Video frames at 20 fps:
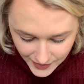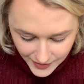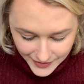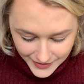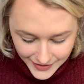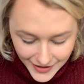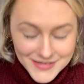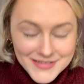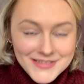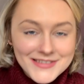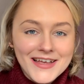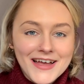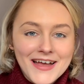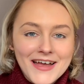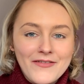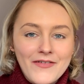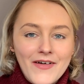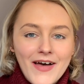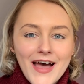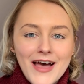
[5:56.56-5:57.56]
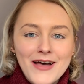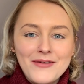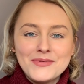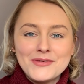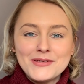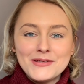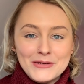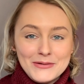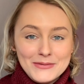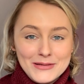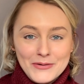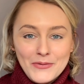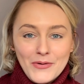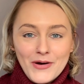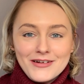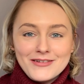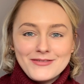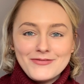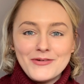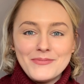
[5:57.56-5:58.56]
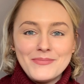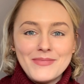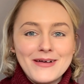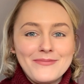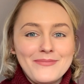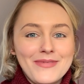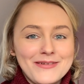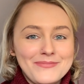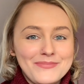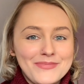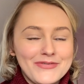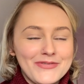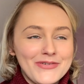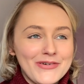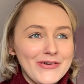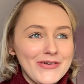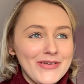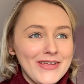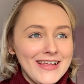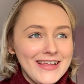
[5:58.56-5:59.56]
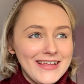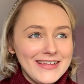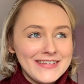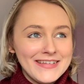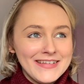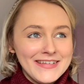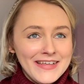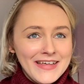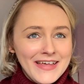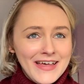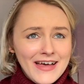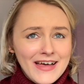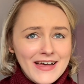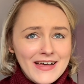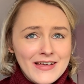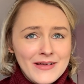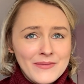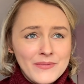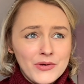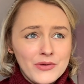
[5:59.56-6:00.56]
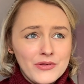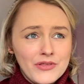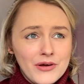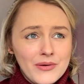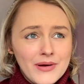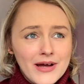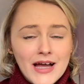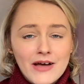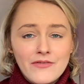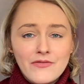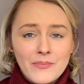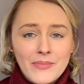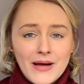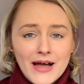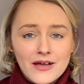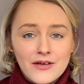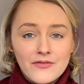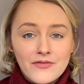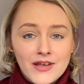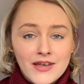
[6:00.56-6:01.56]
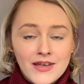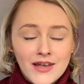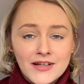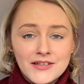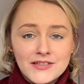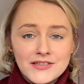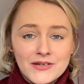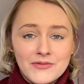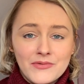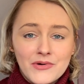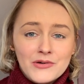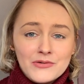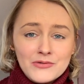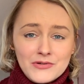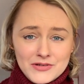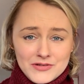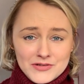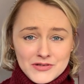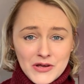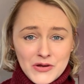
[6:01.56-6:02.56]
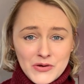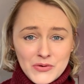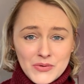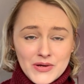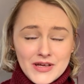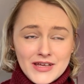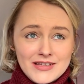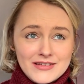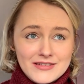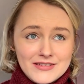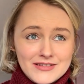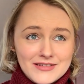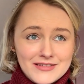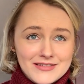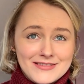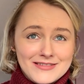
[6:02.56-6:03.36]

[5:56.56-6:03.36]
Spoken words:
Yes, I have absolutely worked from my bed before, although I have the back of a 90-year-old, so it